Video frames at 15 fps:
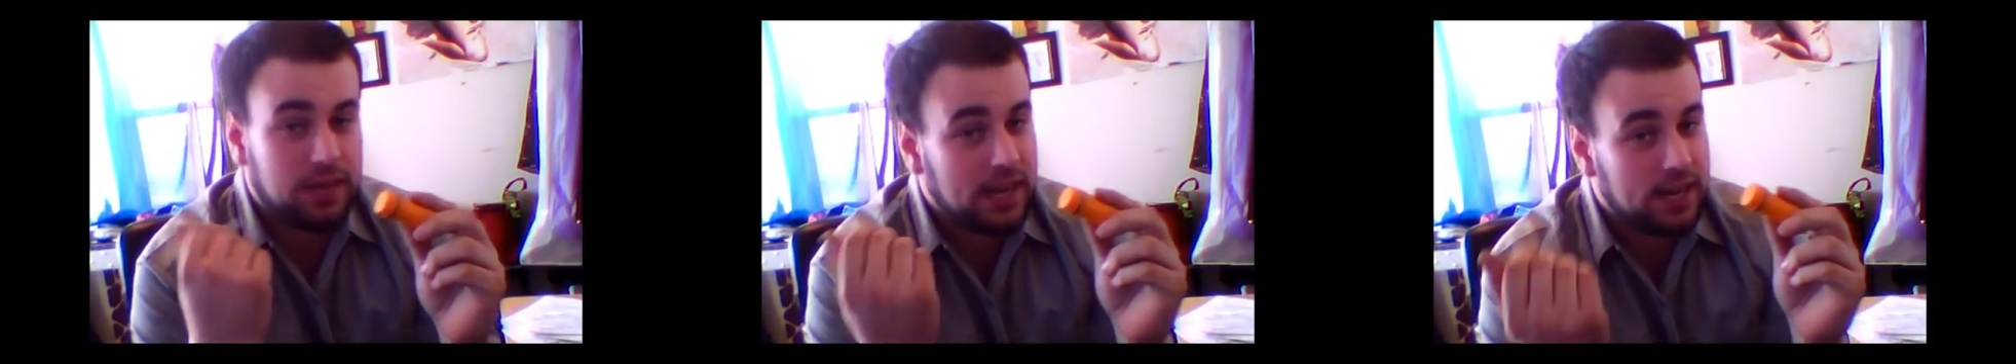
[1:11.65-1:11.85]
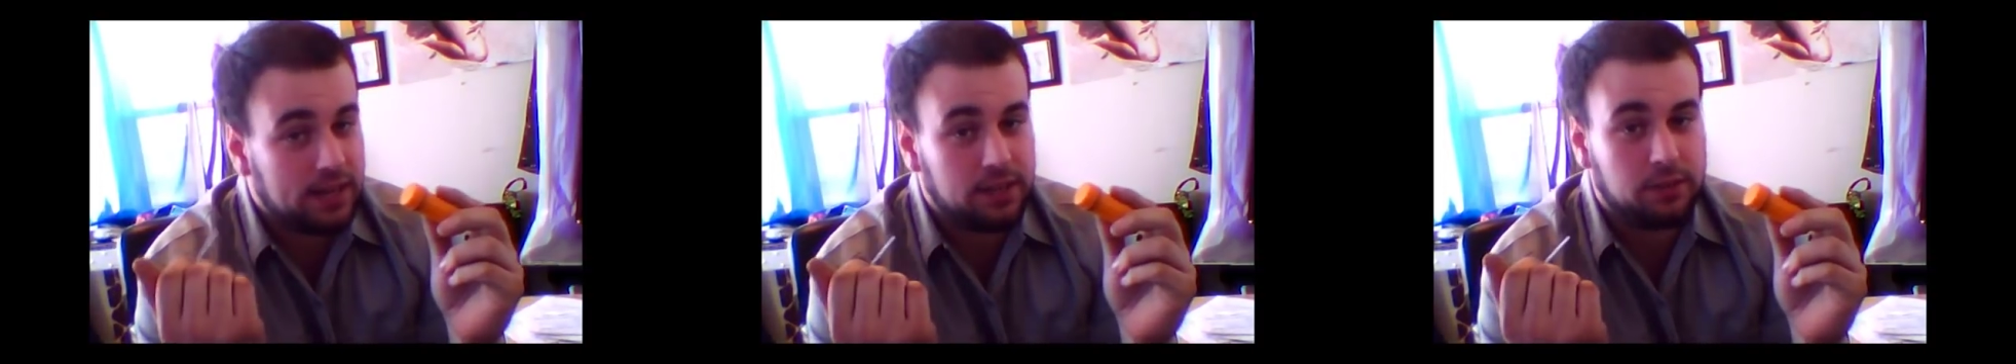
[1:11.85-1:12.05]

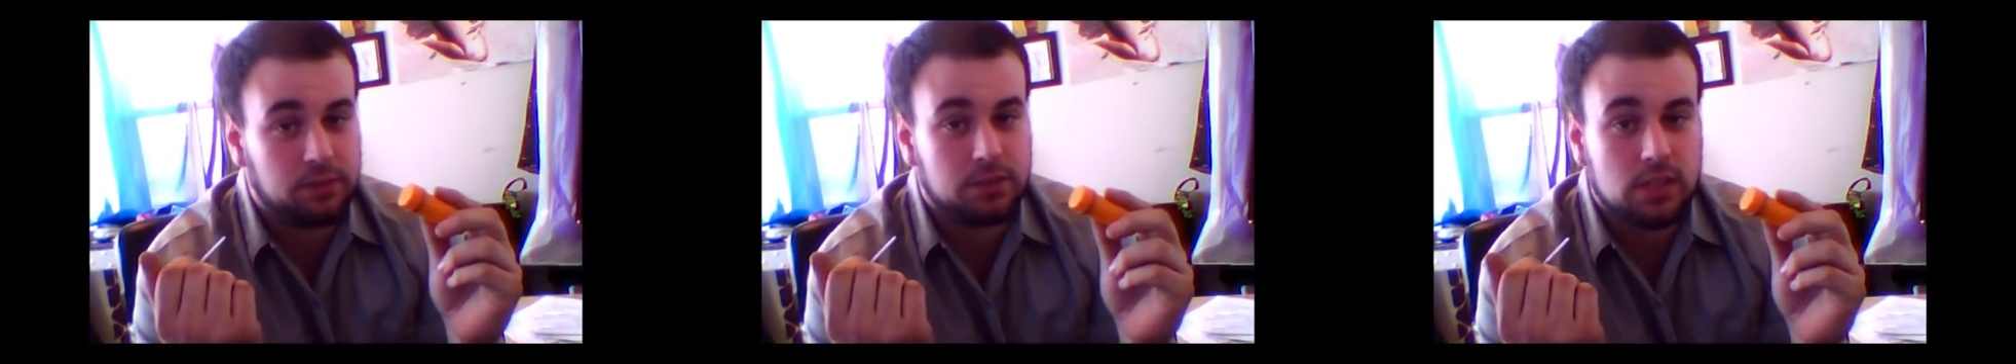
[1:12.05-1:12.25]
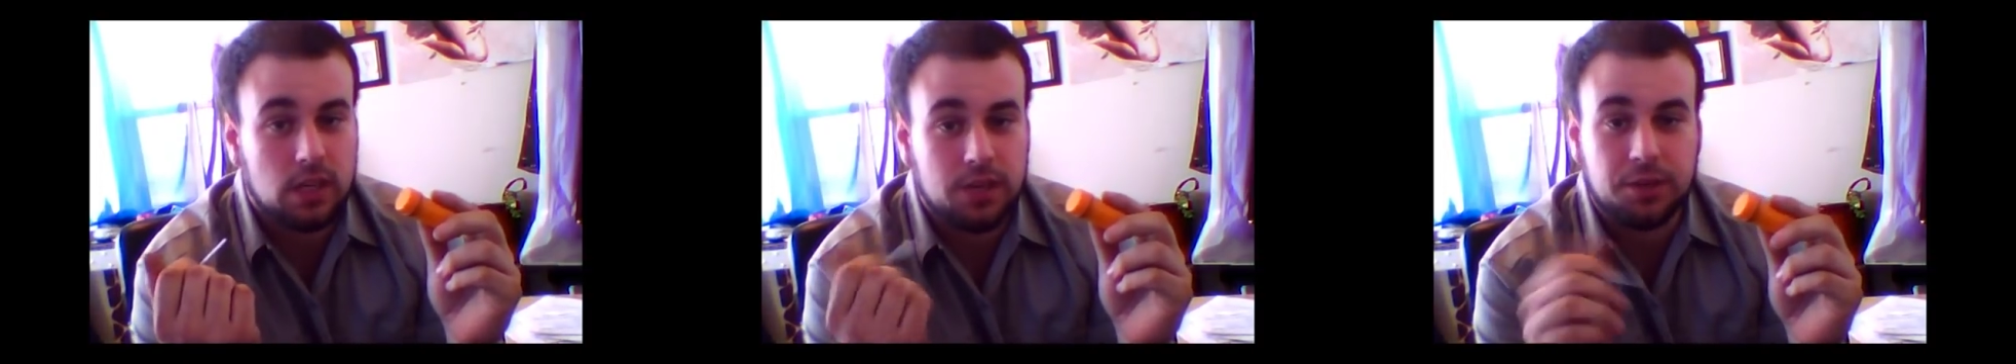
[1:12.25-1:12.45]
can
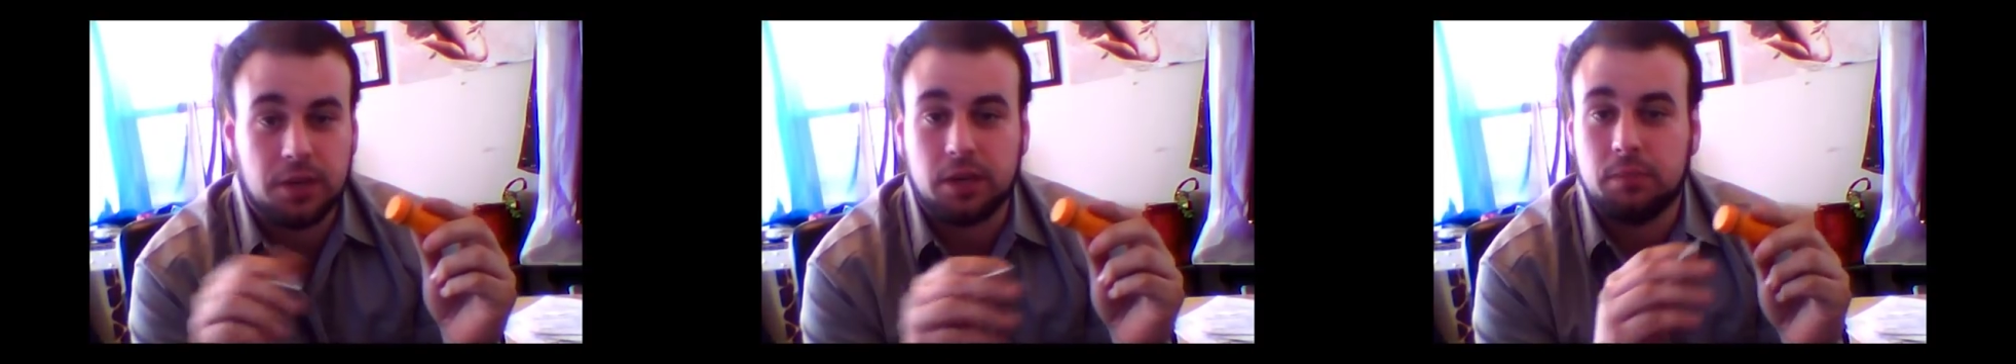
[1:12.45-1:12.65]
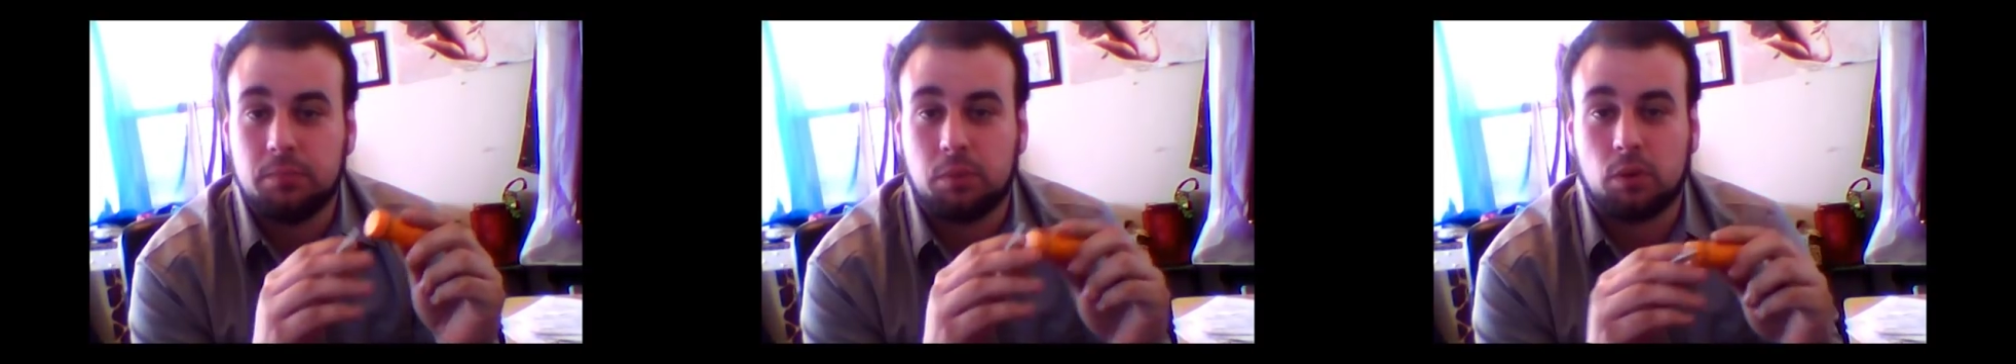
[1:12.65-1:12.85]
use a
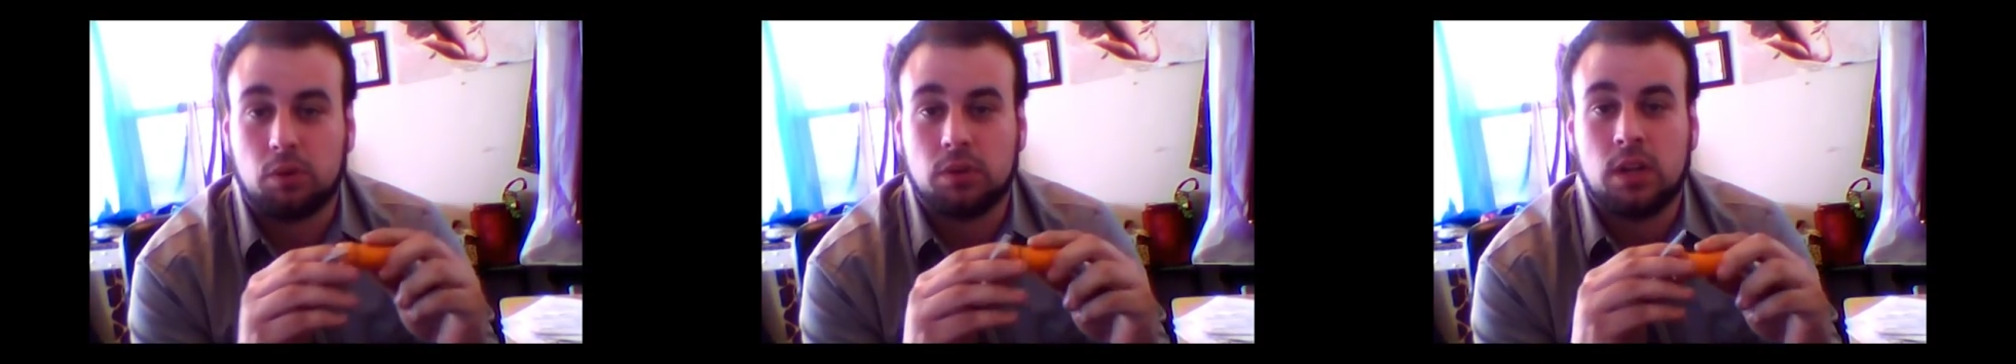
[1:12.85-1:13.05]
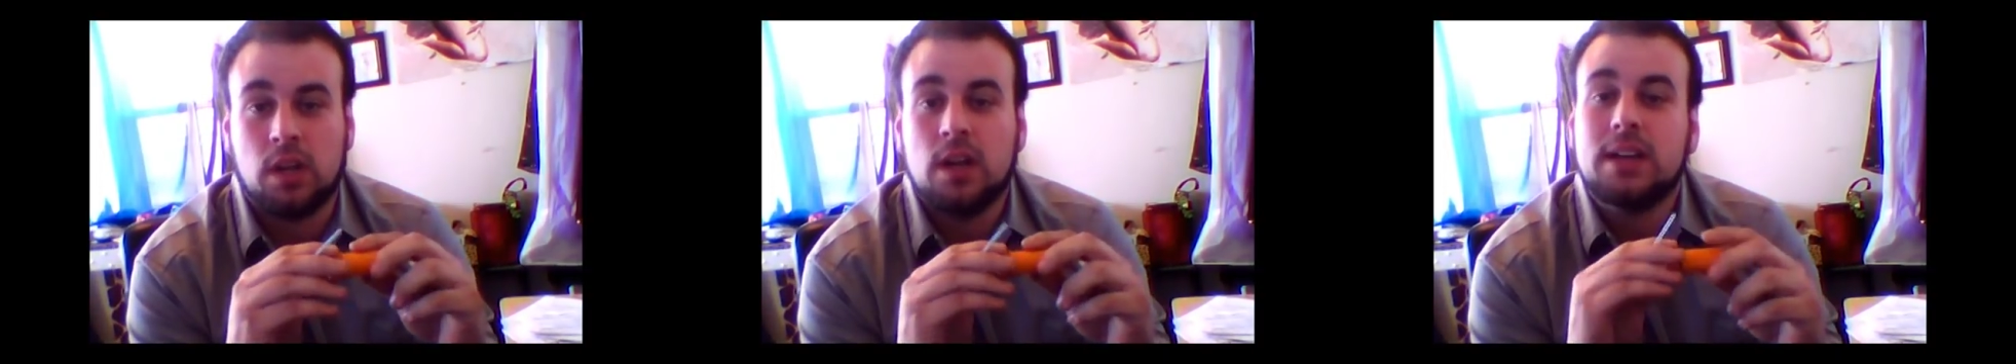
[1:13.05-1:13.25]
nut and bolt